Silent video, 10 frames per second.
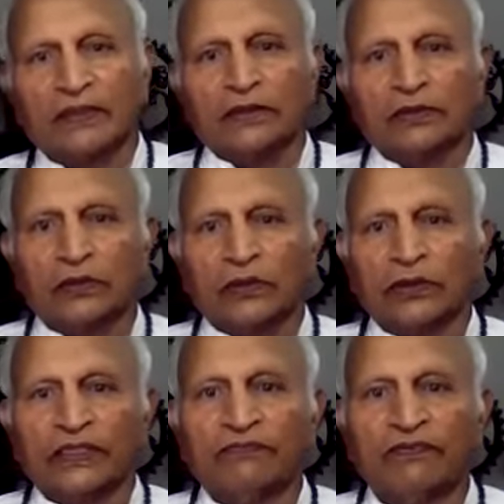So
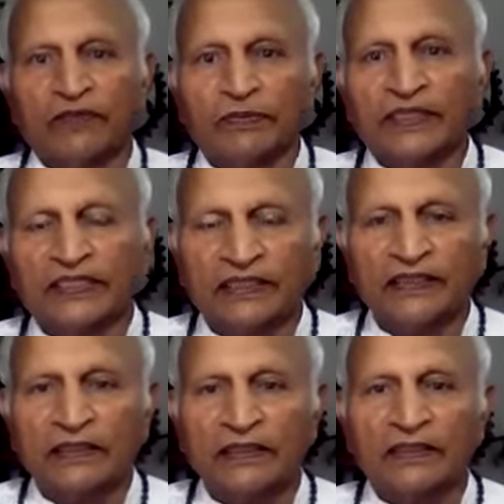
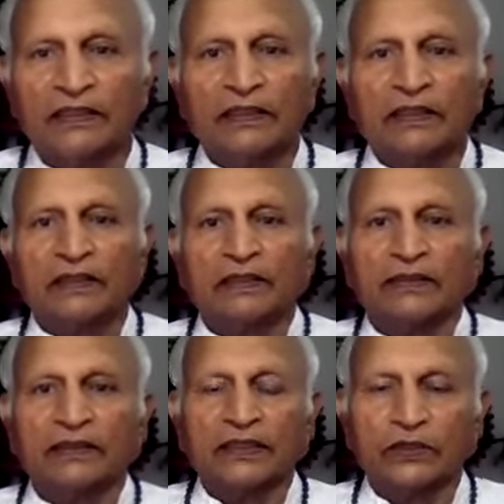information
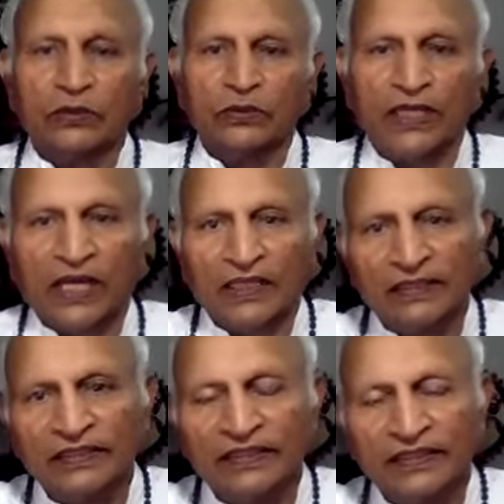turns into
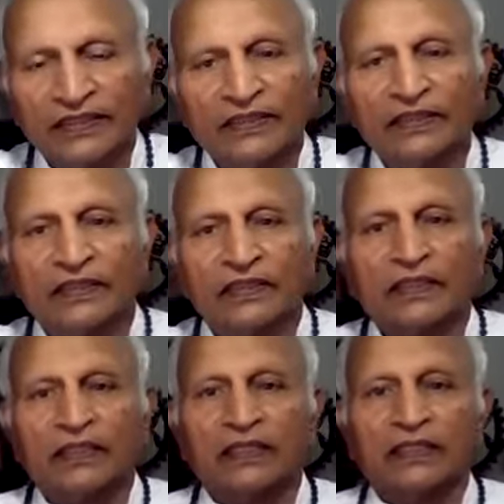knowledge,
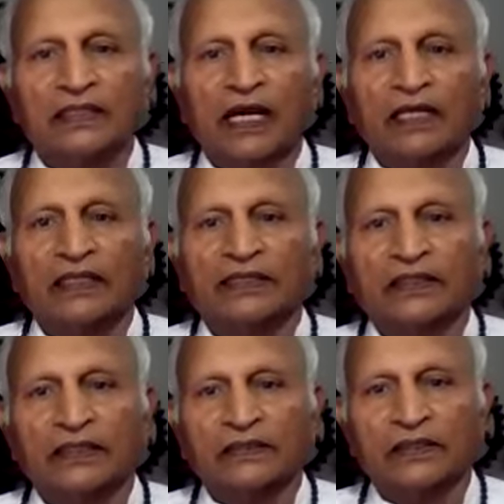knowledge
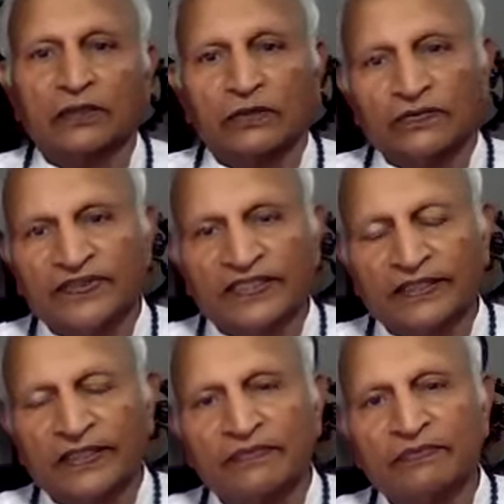turns into
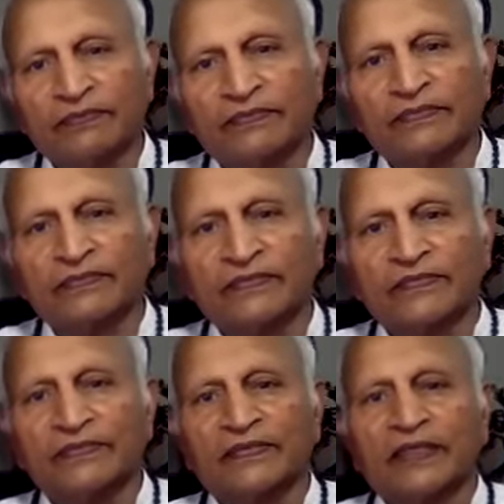wisdom,
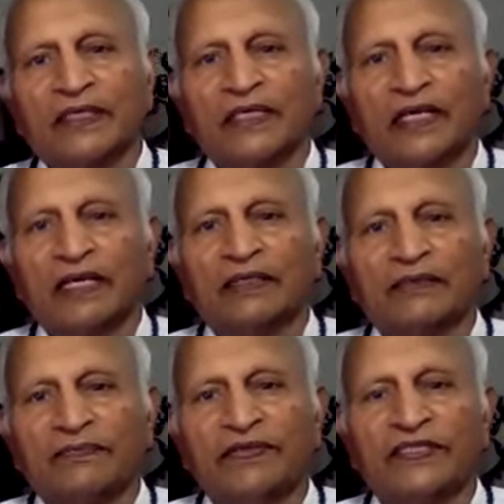
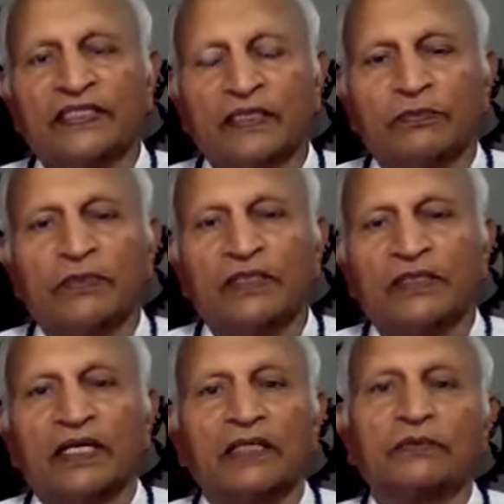and wisdom
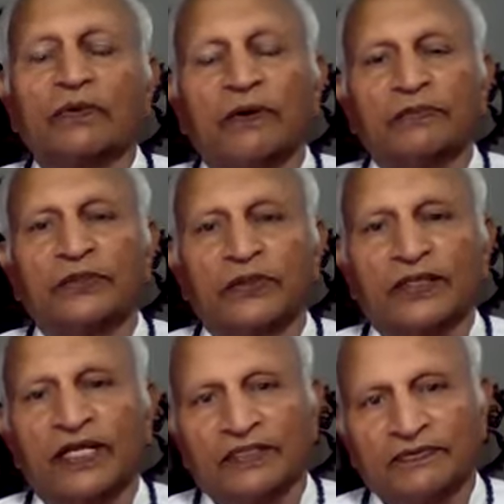transforms your
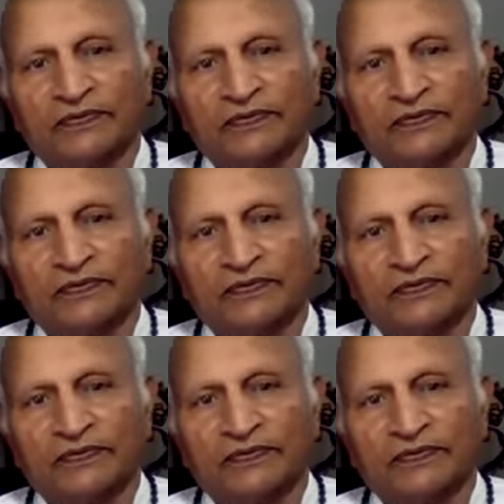life.